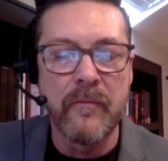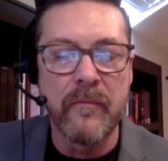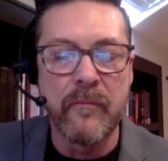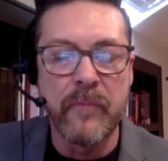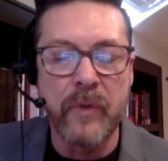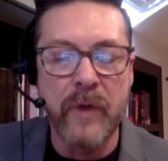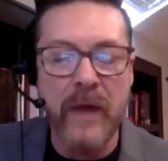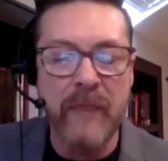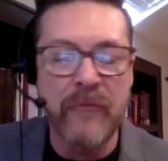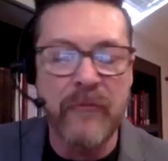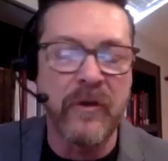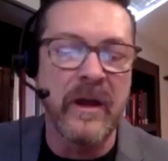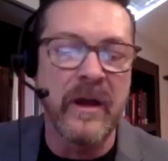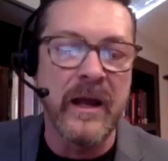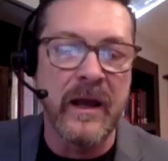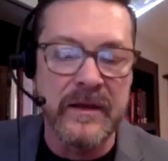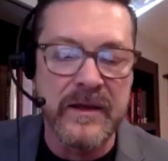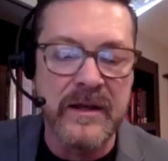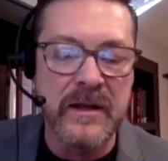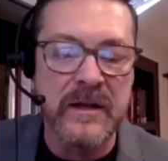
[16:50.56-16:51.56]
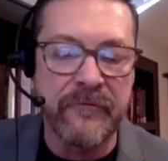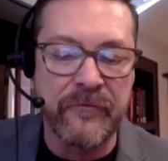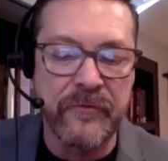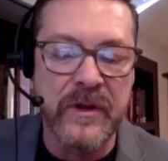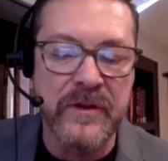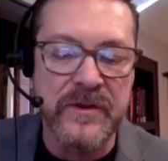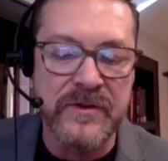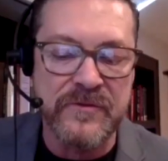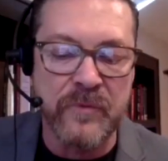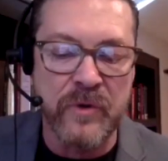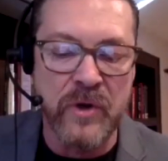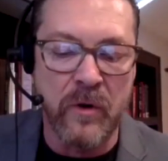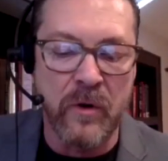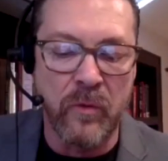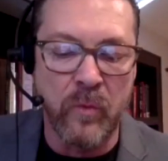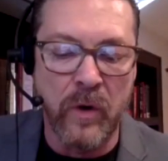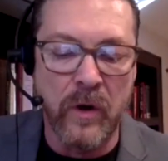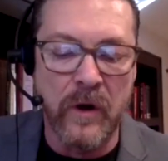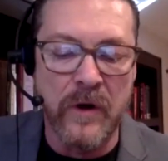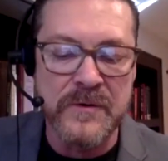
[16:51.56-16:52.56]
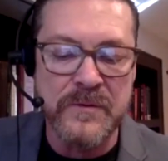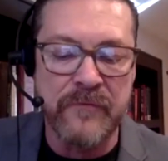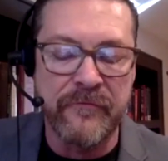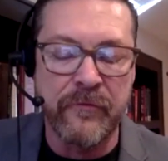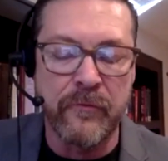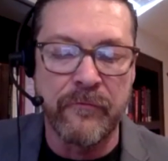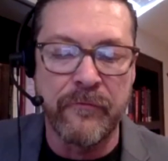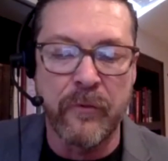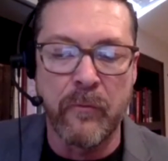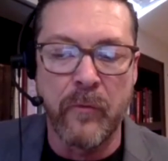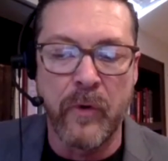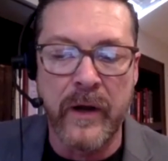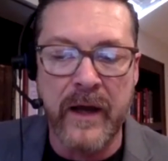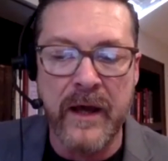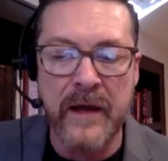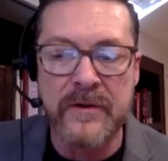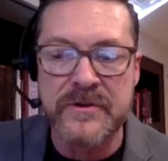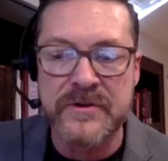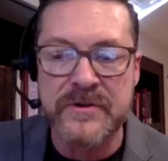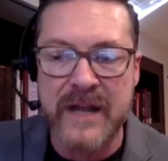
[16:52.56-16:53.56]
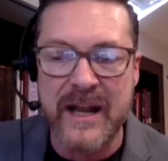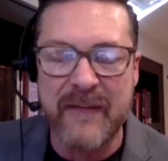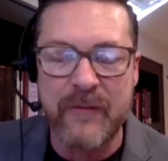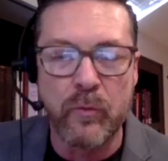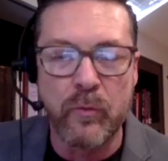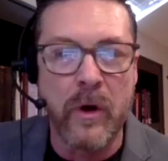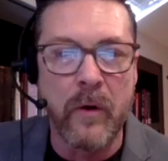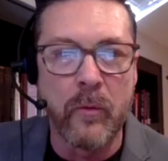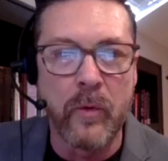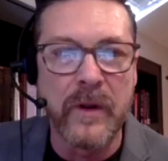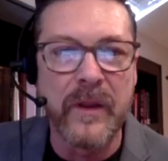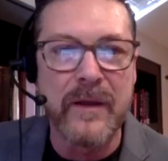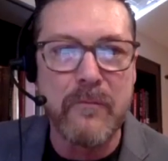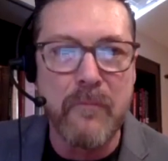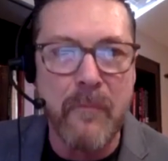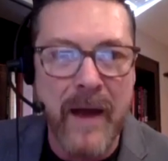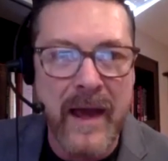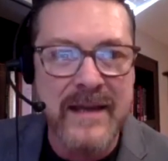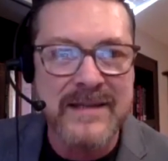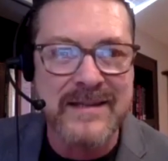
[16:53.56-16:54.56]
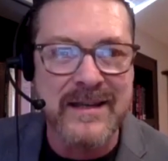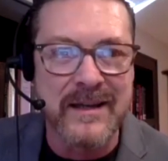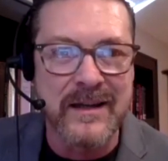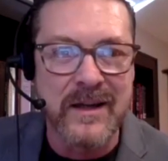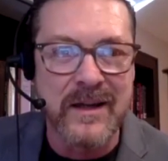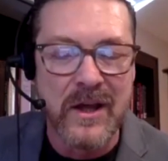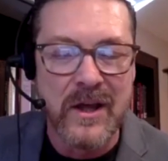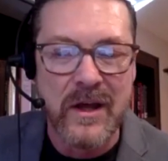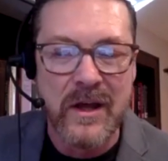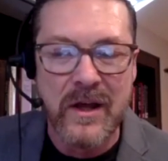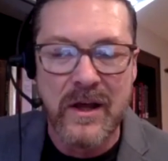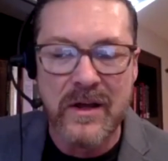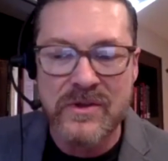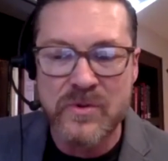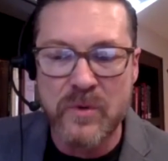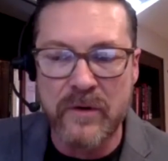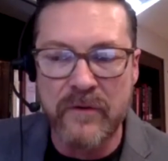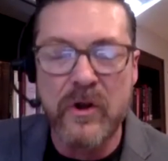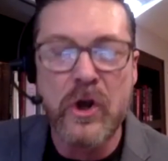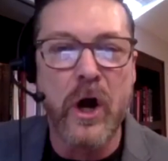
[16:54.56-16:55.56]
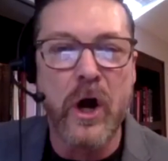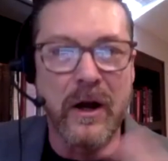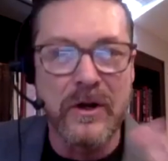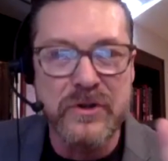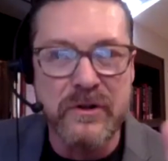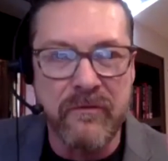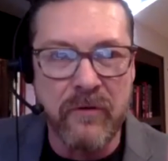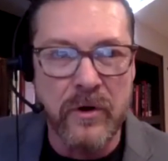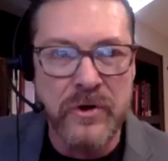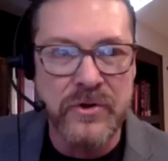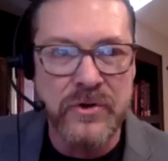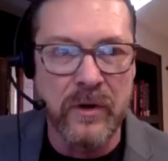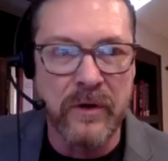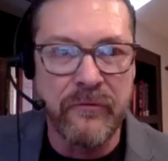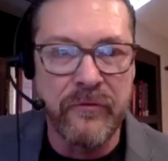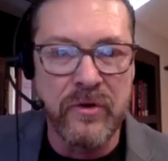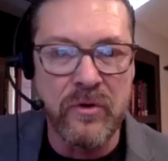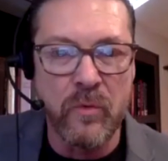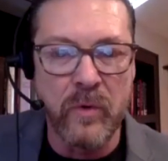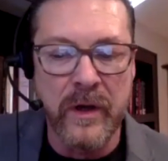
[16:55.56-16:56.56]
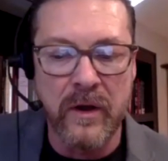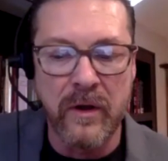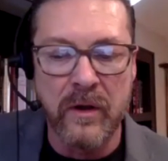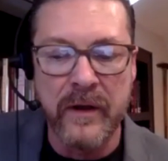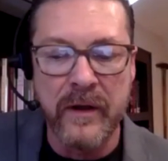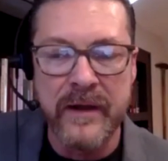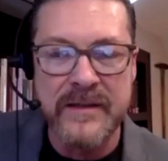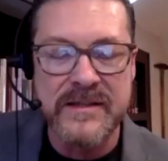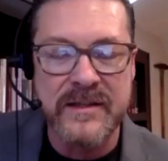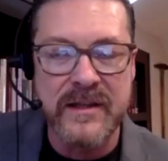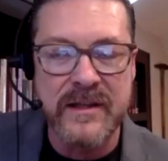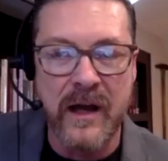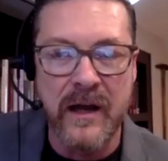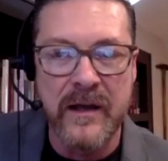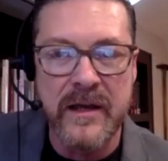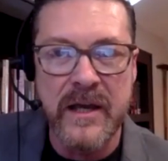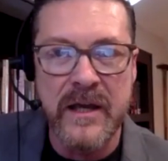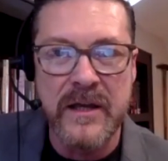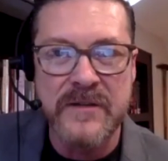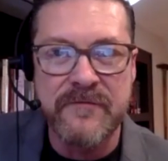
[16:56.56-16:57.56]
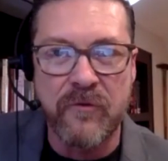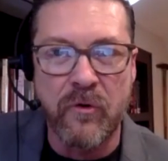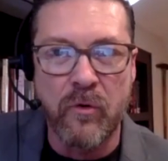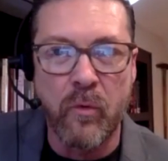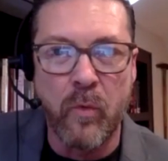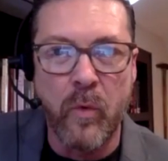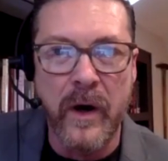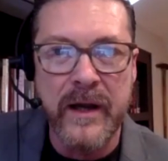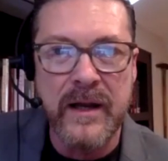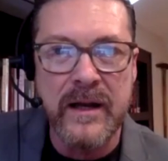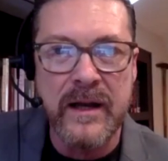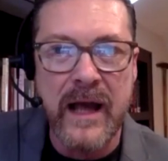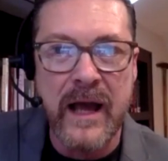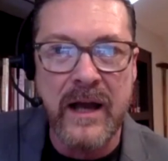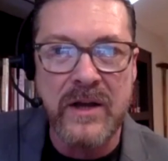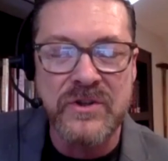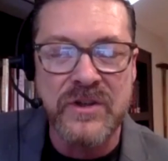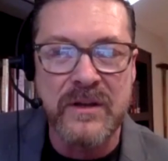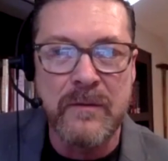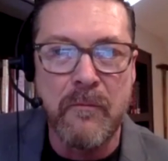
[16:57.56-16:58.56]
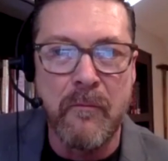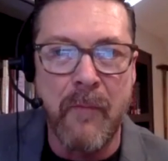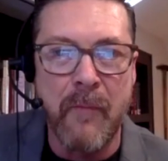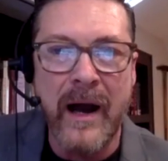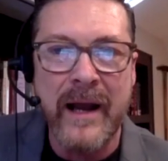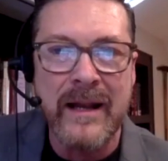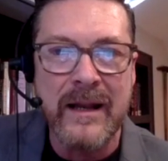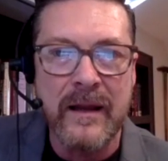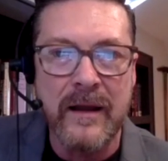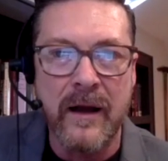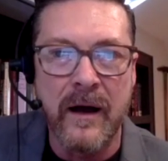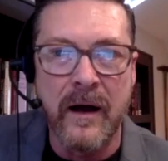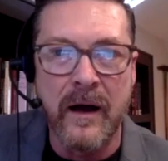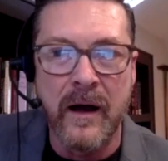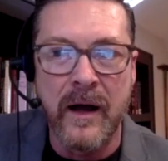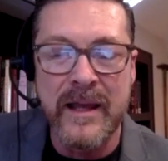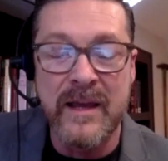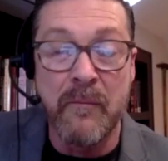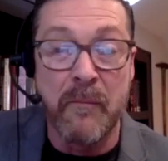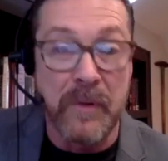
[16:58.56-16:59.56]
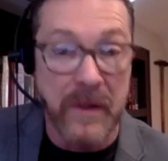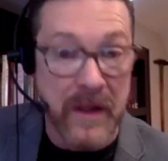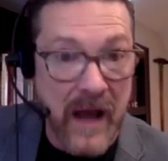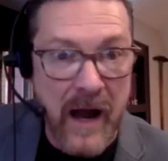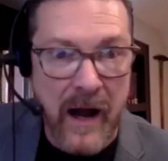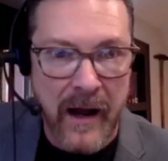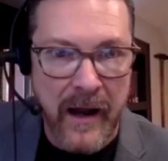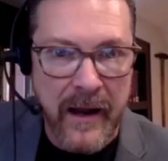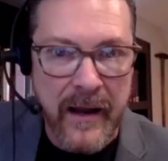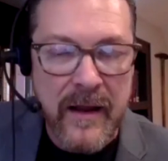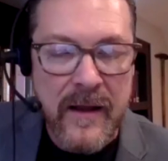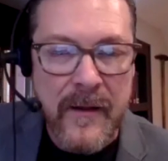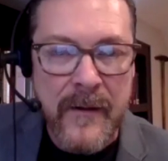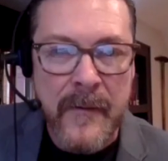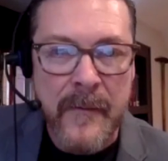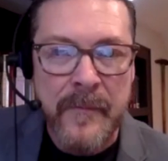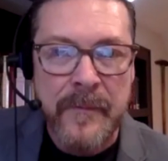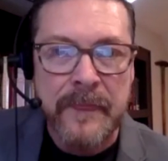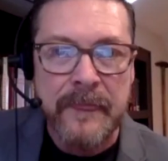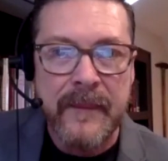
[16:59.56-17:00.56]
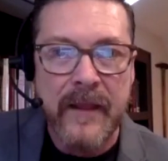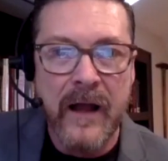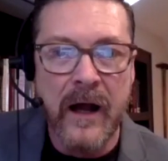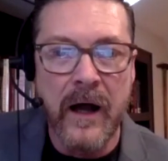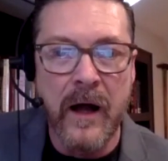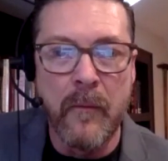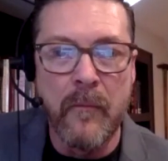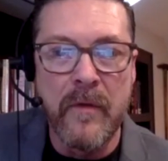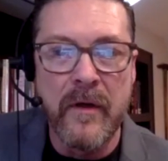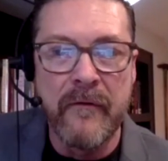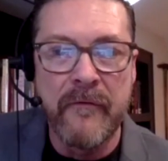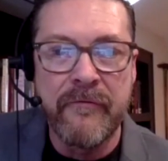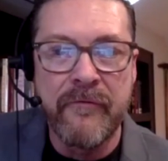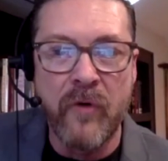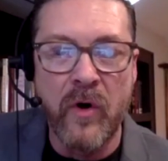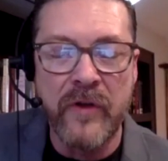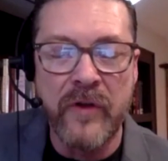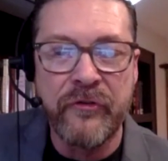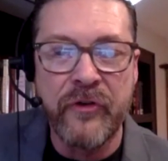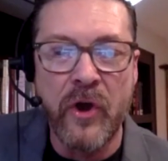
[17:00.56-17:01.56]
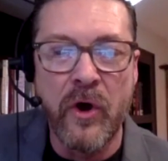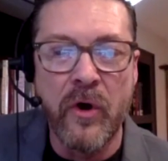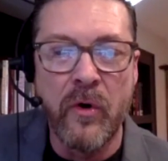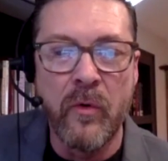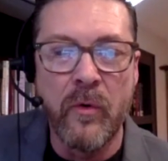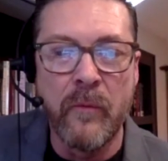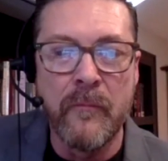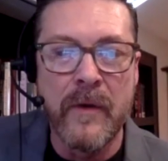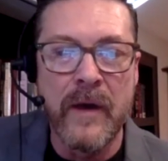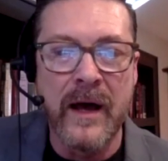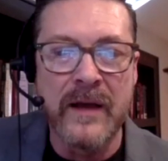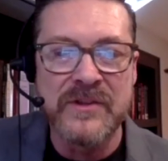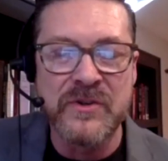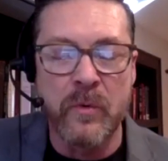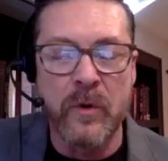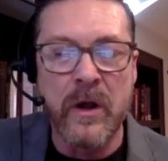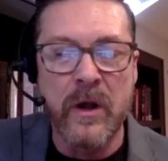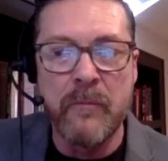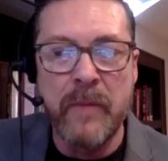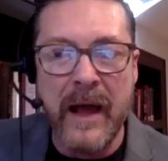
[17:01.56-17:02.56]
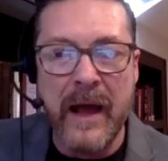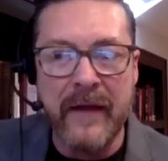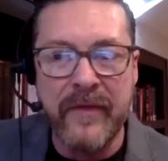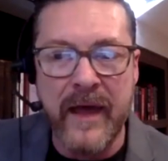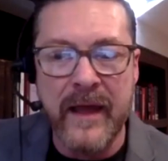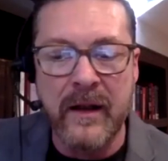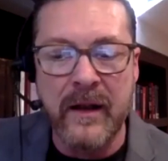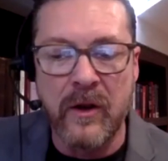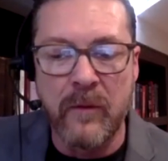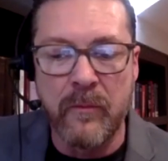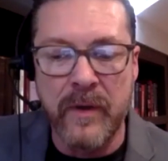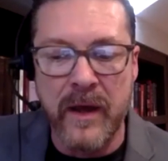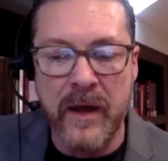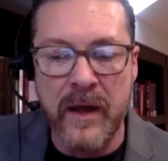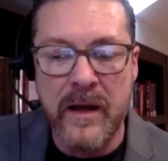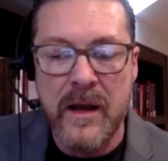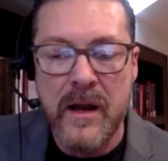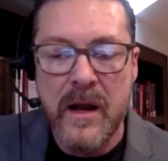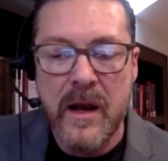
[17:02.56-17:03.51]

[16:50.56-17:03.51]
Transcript: perhaps, and get this from your own words, from what I understand of it, what really makes it sort of controversial, if you will, is for what it actually might imply. So I want to unpack that a little bit.